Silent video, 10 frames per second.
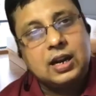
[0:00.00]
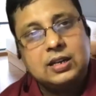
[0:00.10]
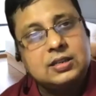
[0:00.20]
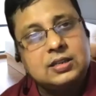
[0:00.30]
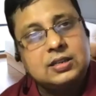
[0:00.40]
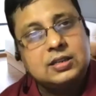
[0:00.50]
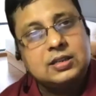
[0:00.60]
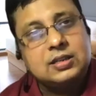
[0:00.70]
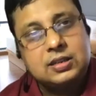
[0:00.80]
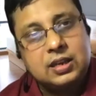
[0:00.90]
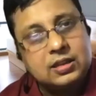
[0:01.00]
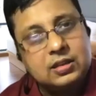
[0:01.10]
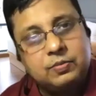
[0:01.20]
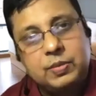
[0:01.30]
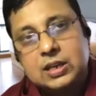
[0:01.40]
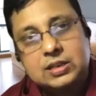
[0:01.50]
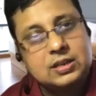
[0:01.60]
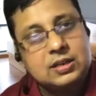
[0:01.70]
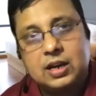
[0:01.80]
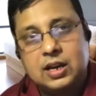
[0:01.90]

That is in the past.